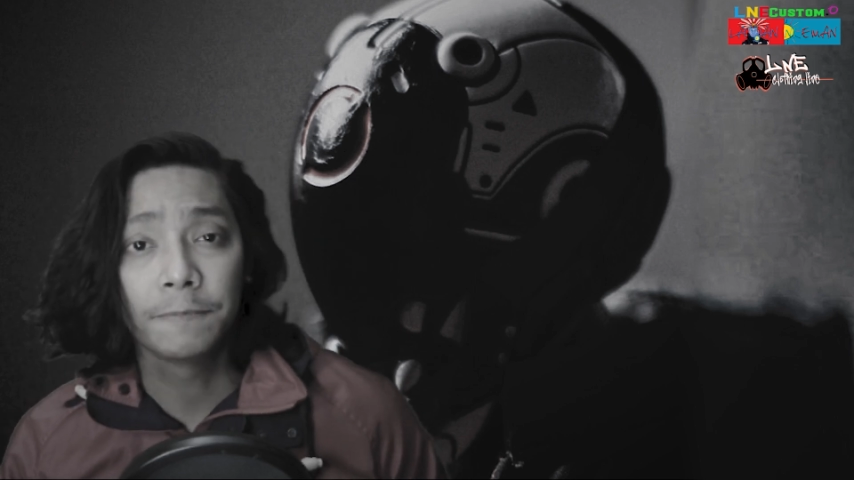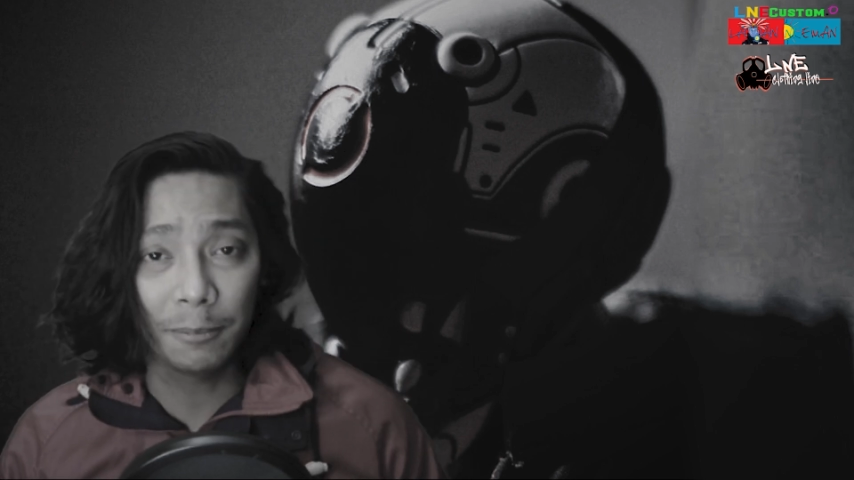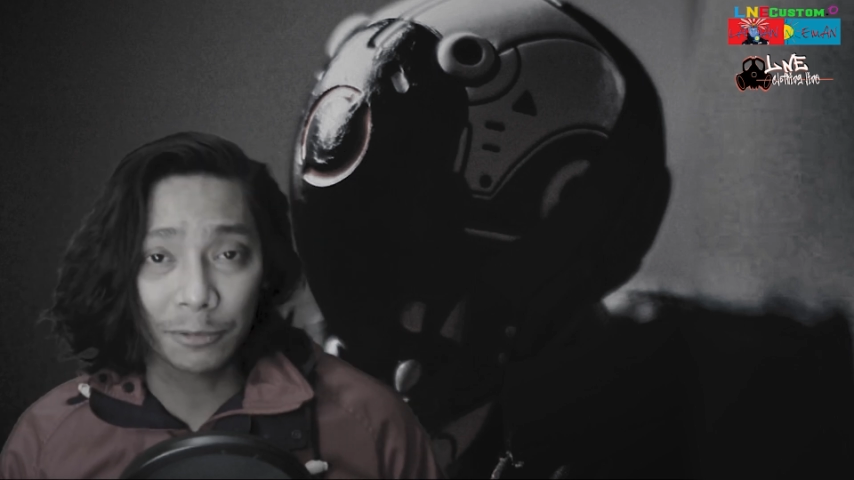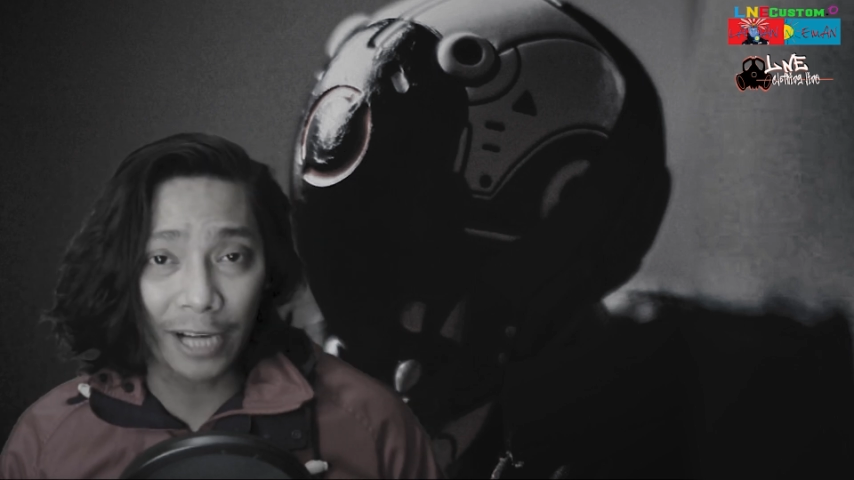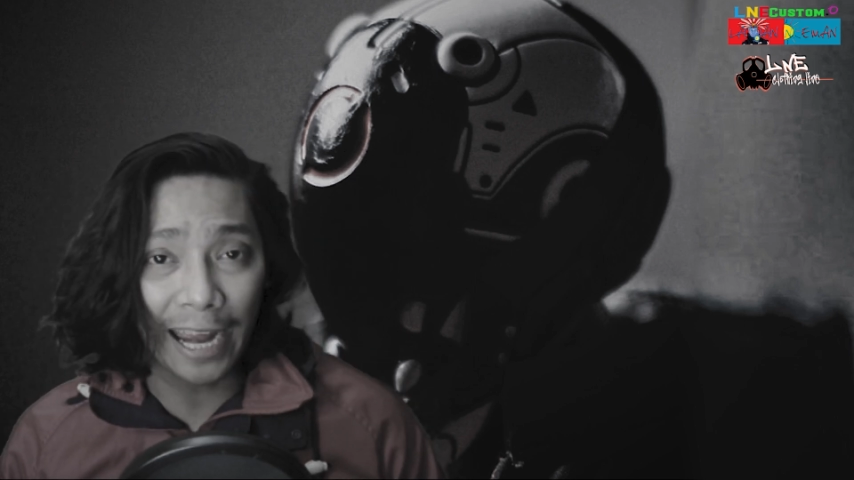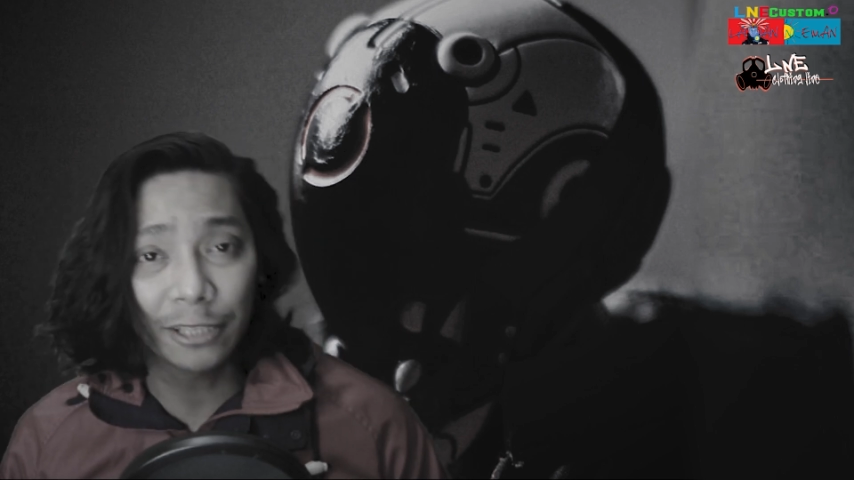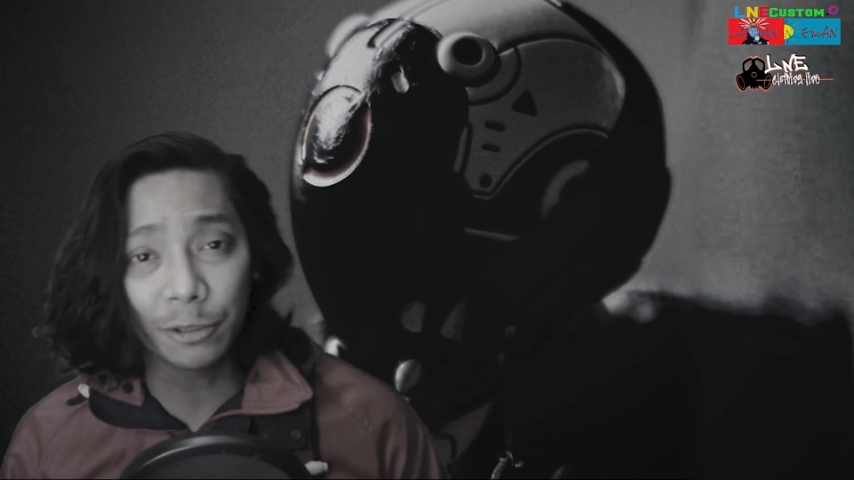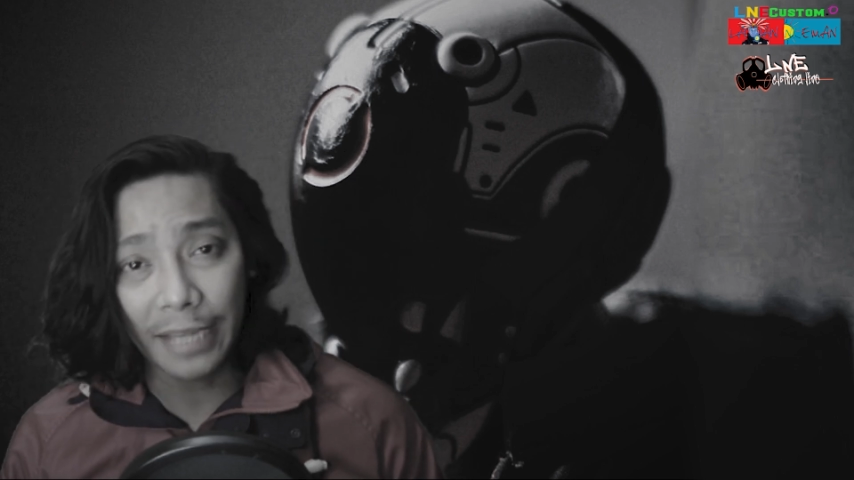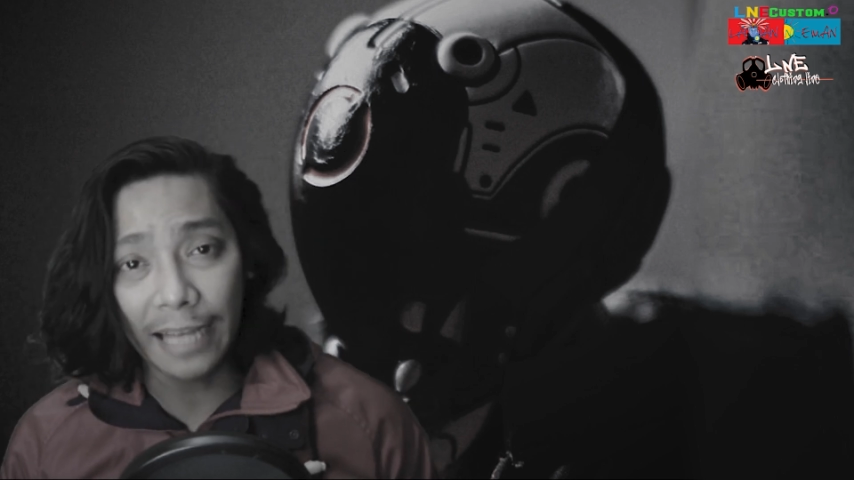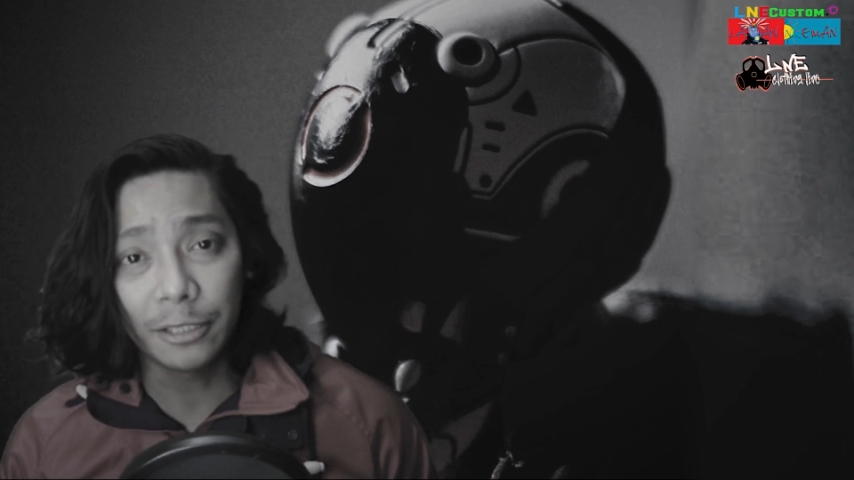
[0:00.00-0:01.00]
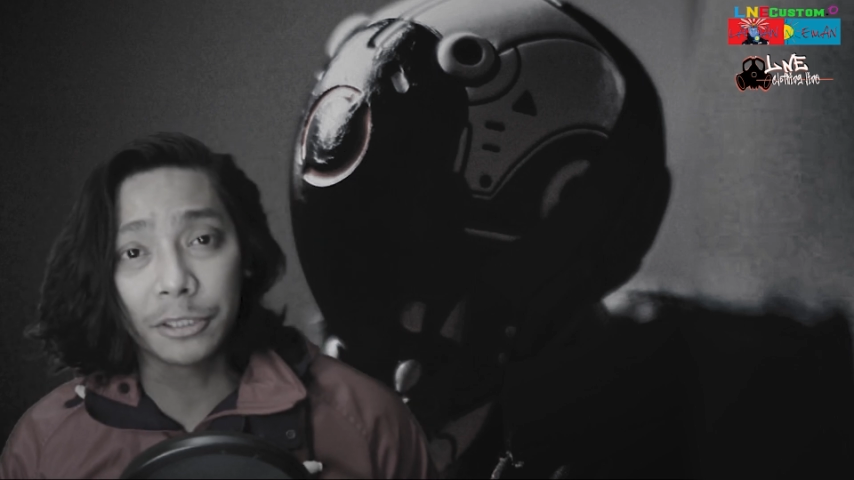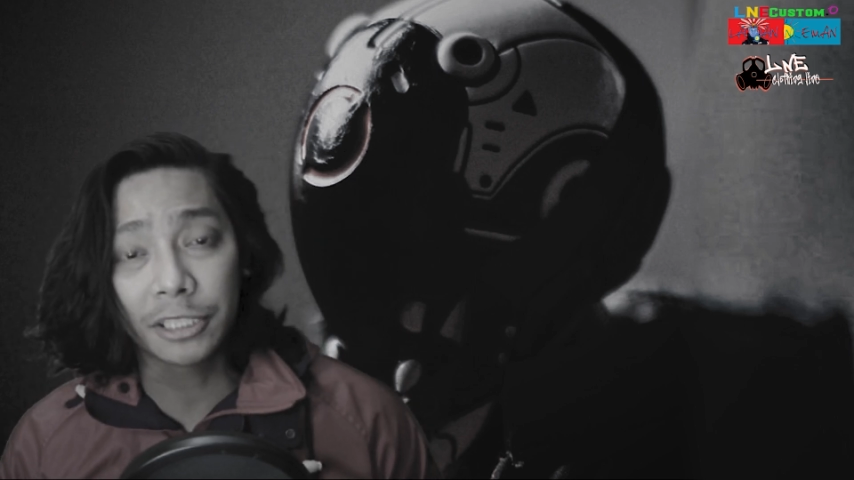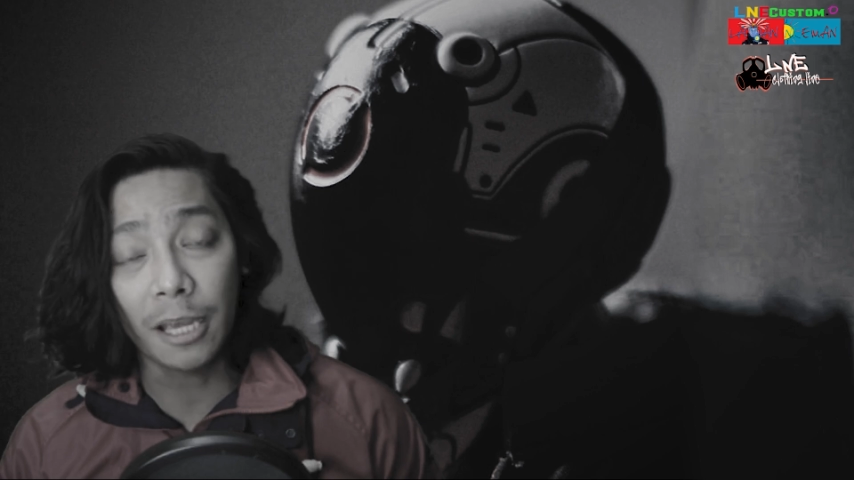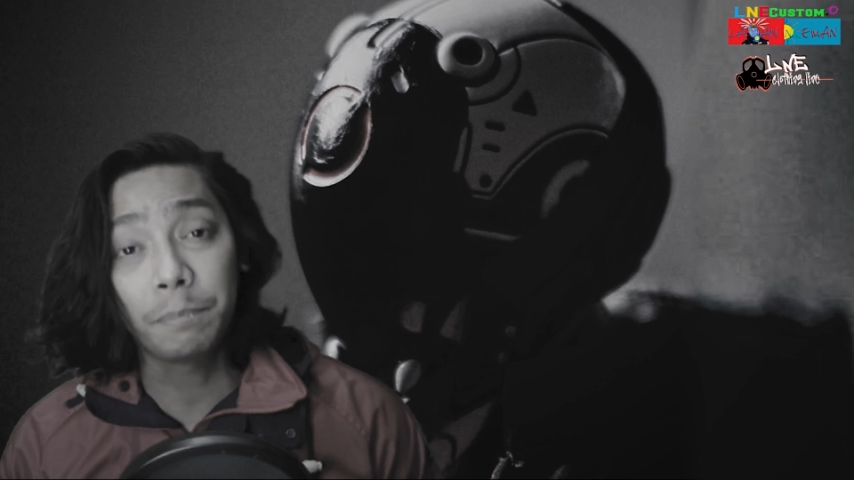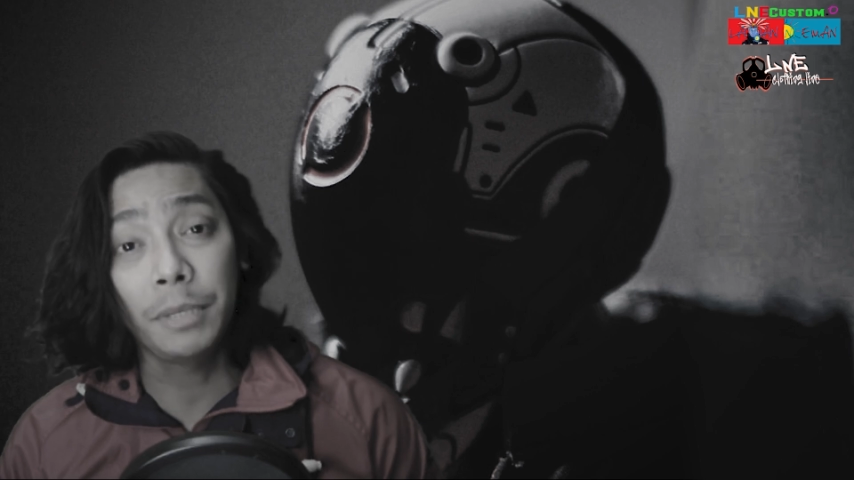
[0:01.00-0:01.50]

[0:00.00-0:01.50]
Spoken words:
I'm trying to gather some